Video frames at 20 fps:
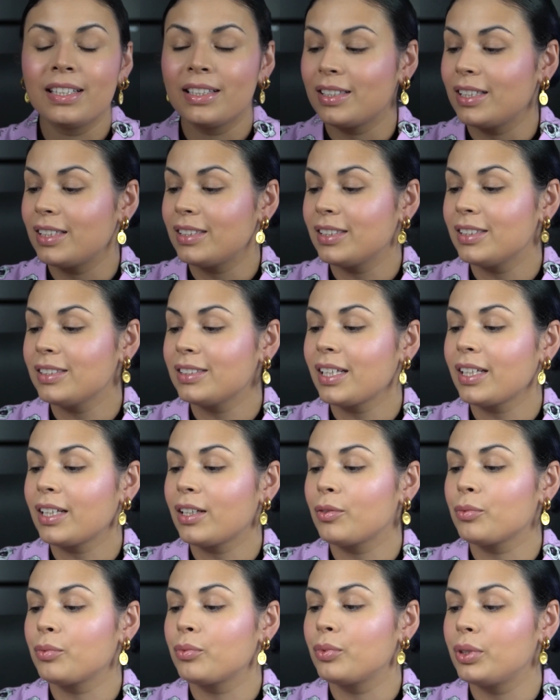This is like
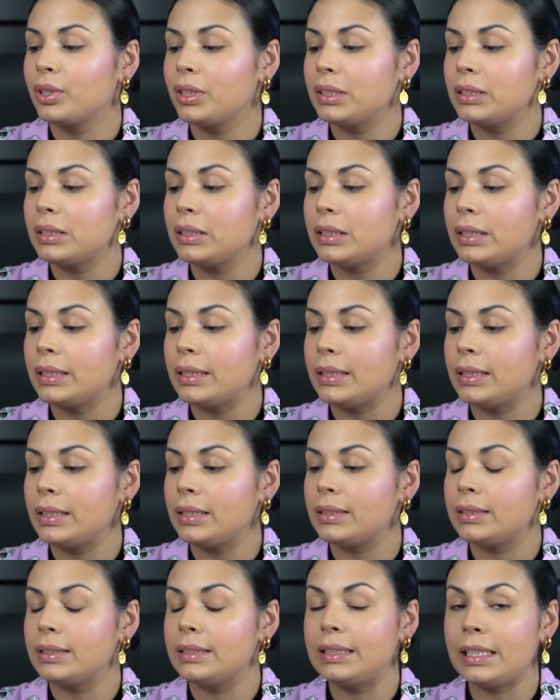a really
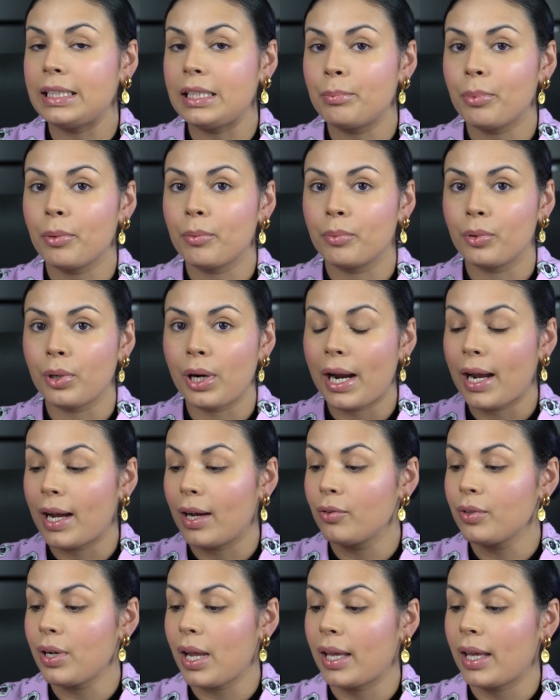deep brown,